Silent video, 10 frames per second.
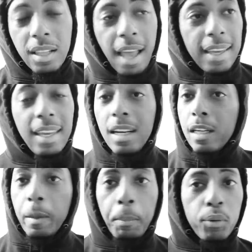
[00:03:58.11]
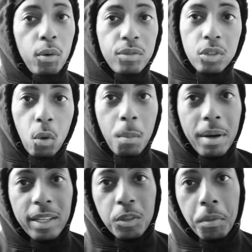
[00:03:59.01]
Like he done improved so
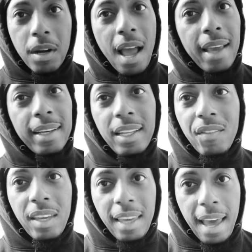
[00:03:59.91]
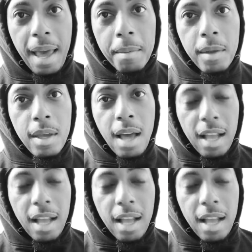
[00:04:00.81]
much, bro. I ain't gonna even cap.